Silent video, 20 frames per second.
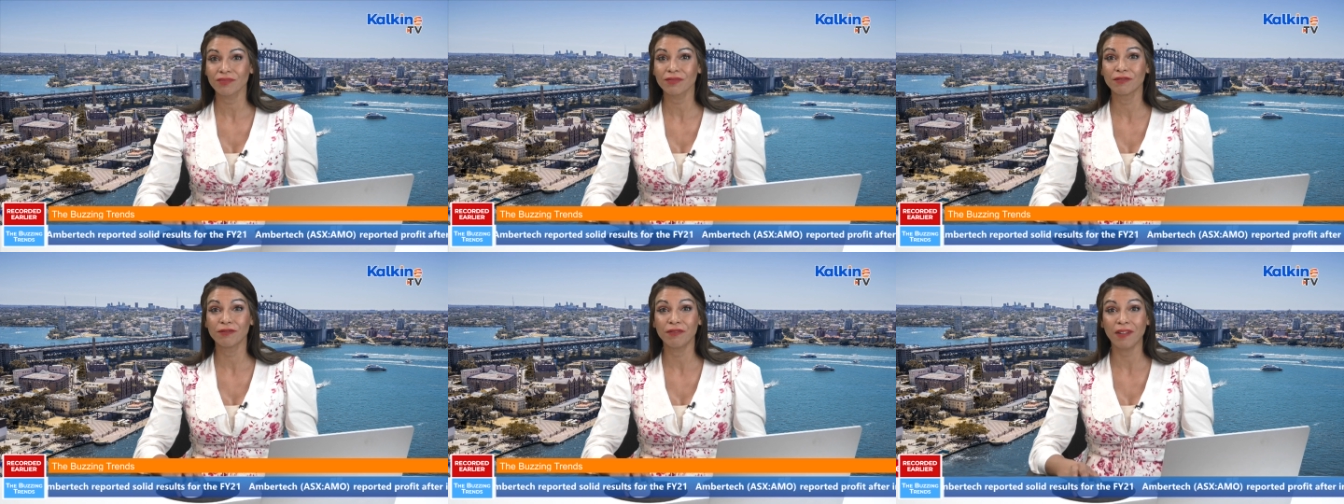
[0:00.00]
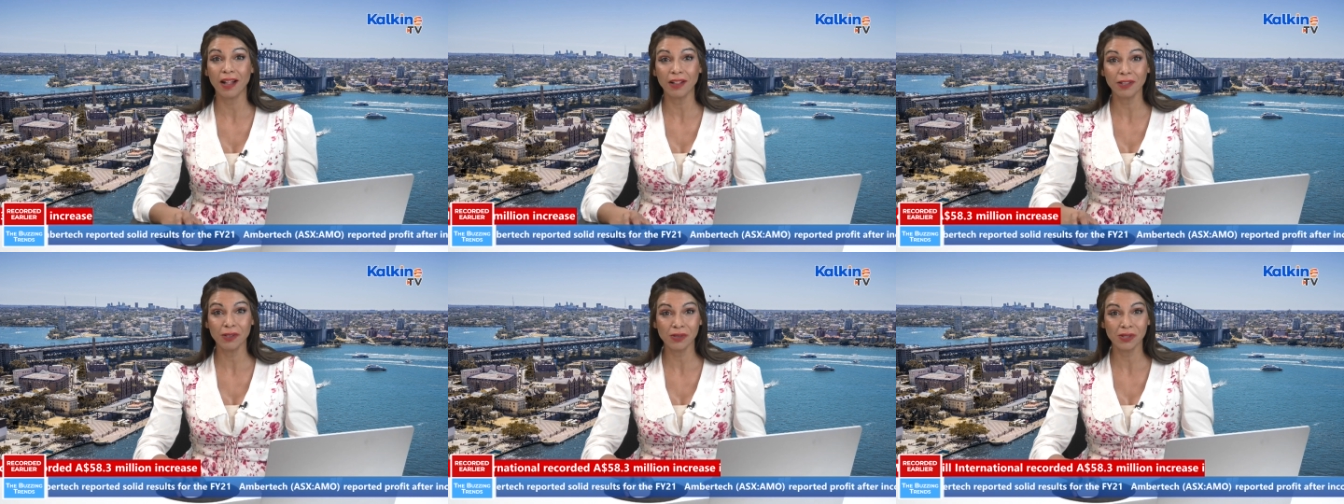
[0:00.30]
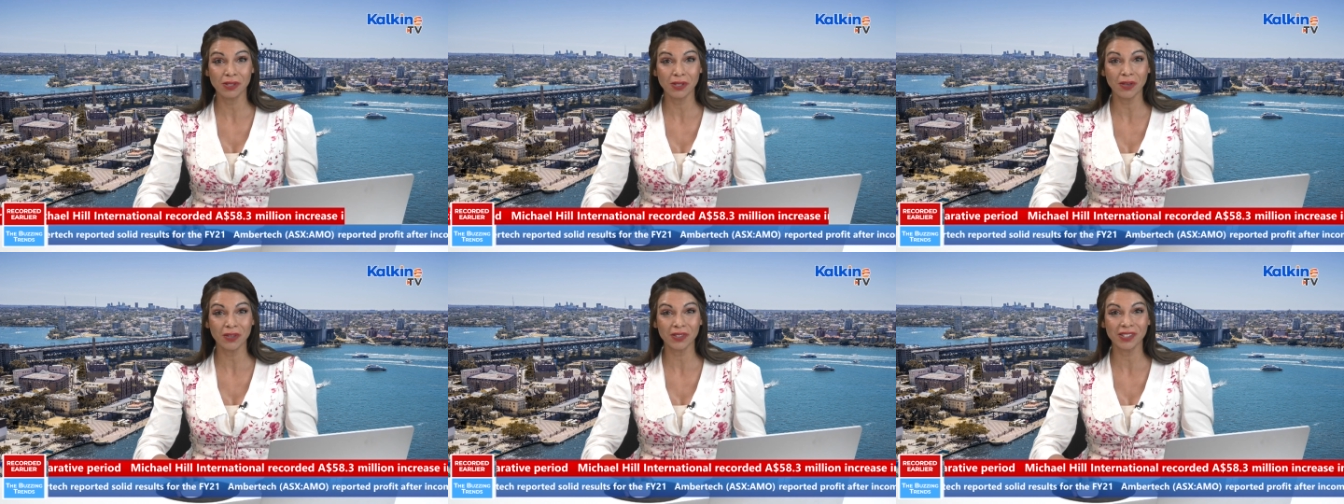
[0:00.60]
value
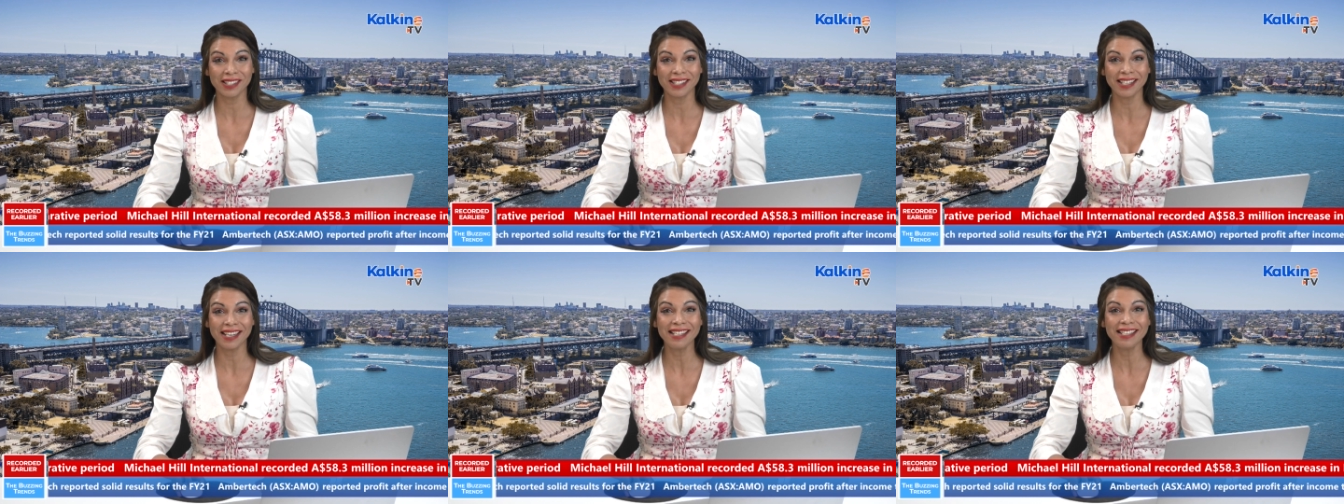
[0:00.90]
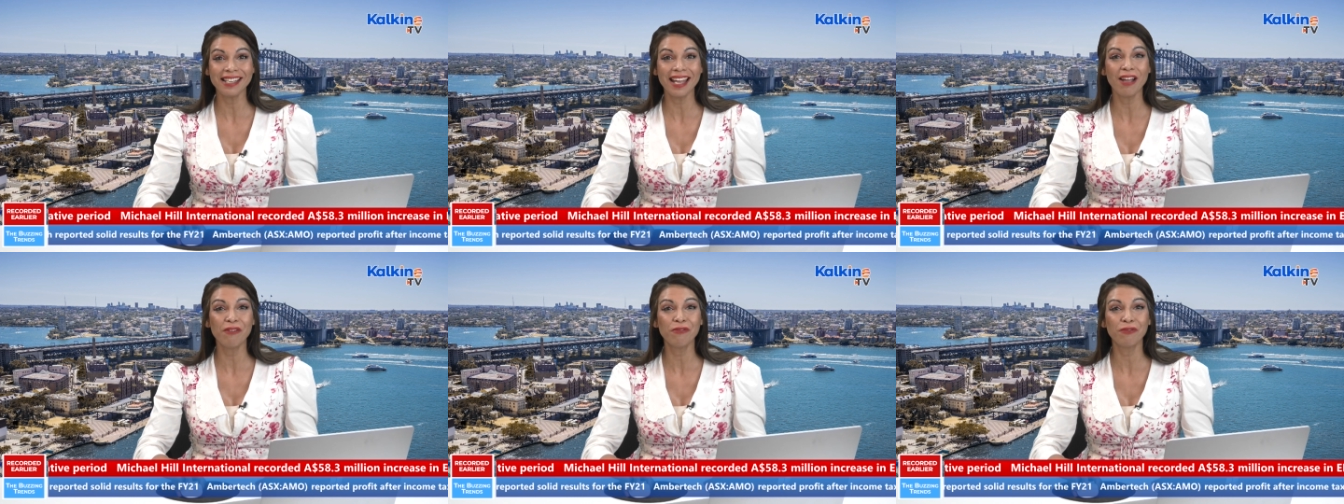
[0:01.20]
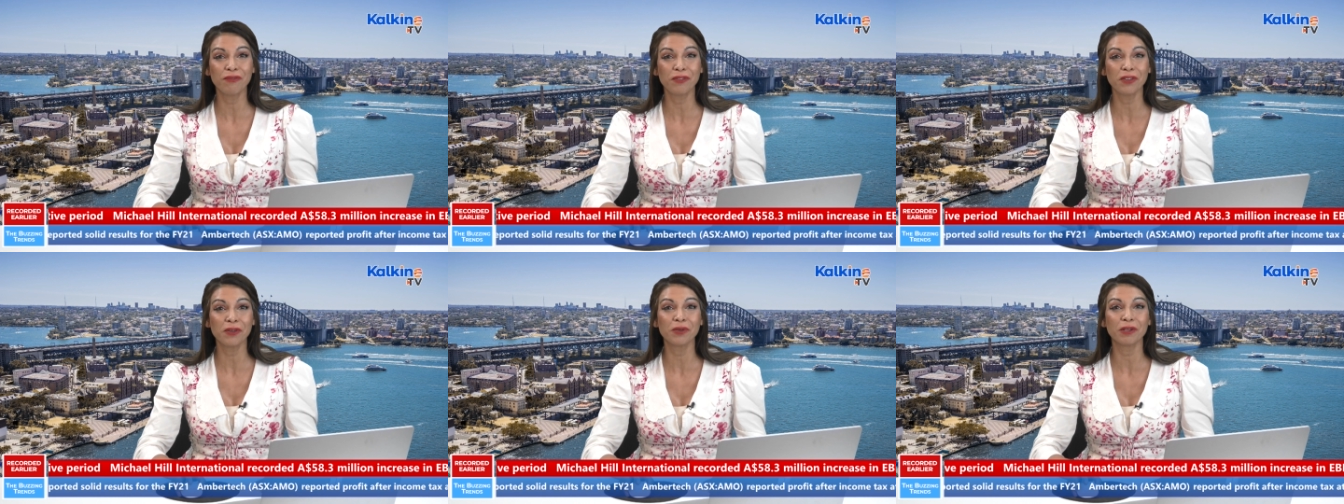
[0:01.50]
stocks tend to have
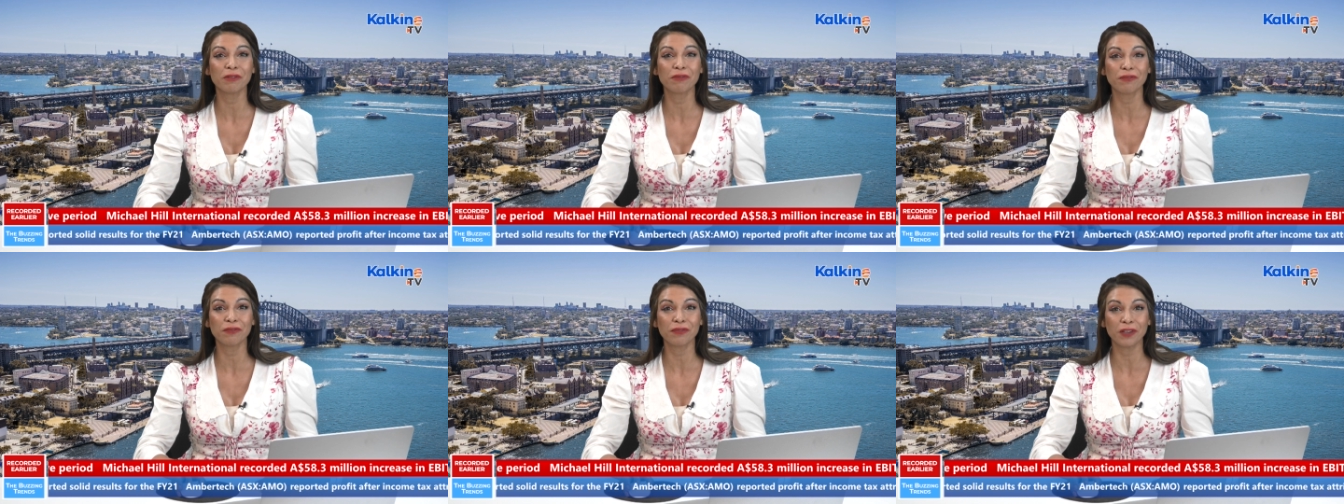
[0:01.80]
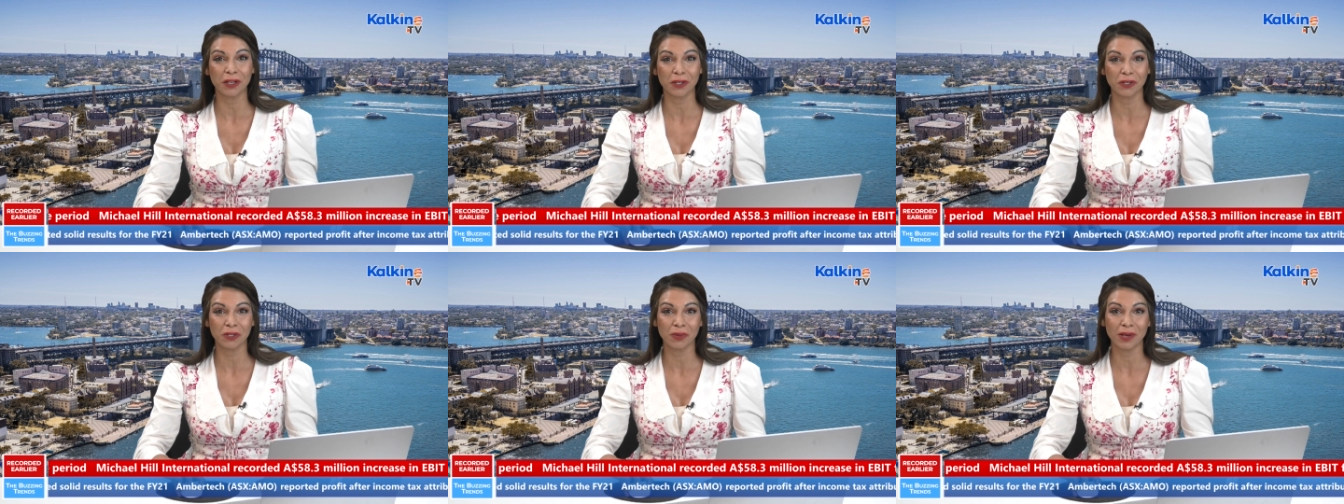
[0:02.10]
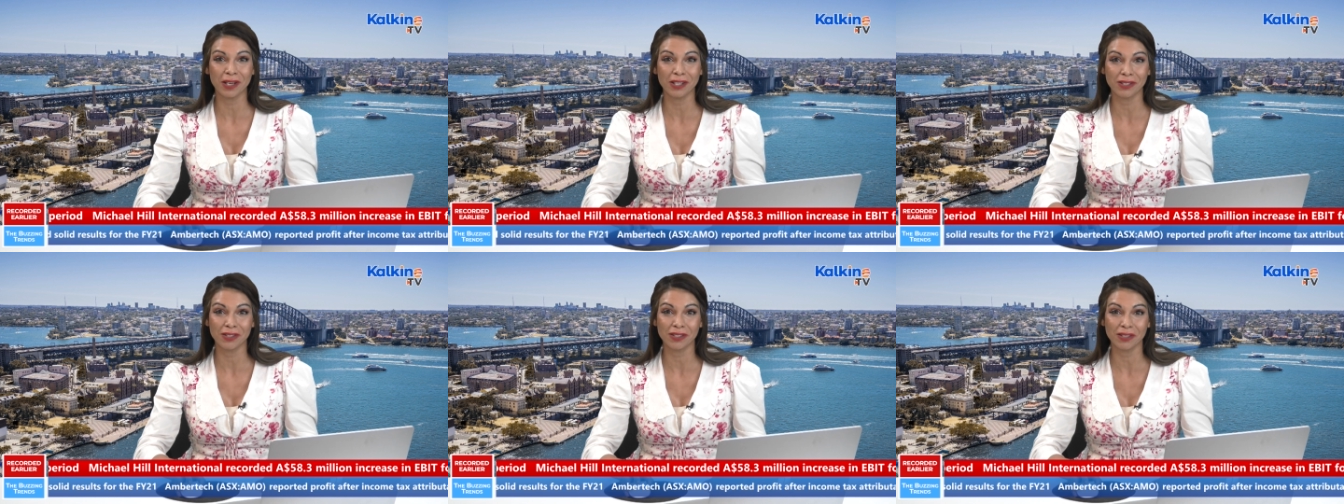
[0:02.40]
fewer
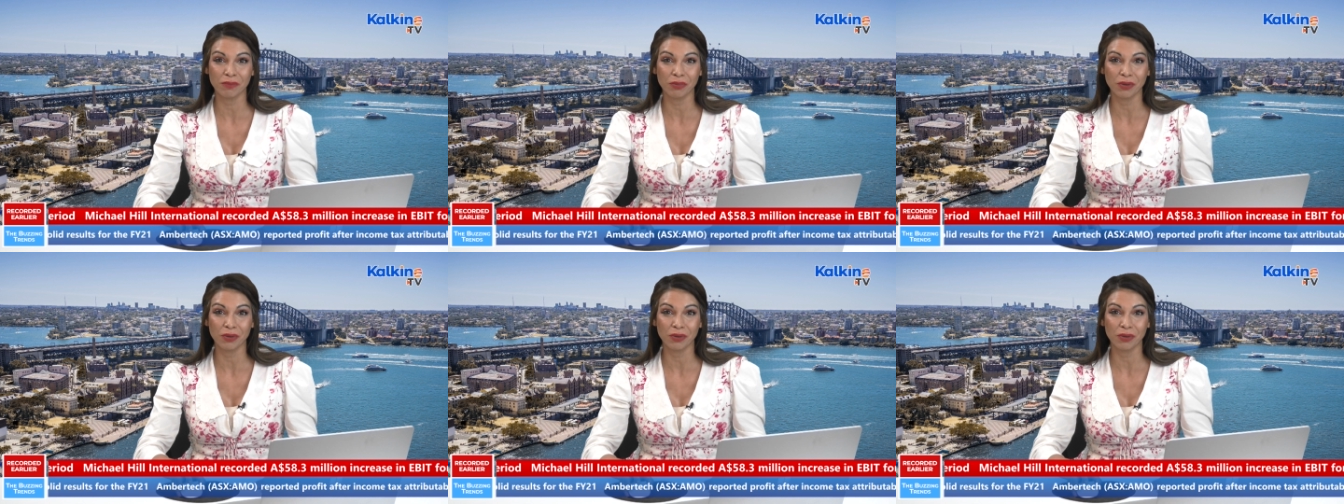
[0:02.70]
fluctuations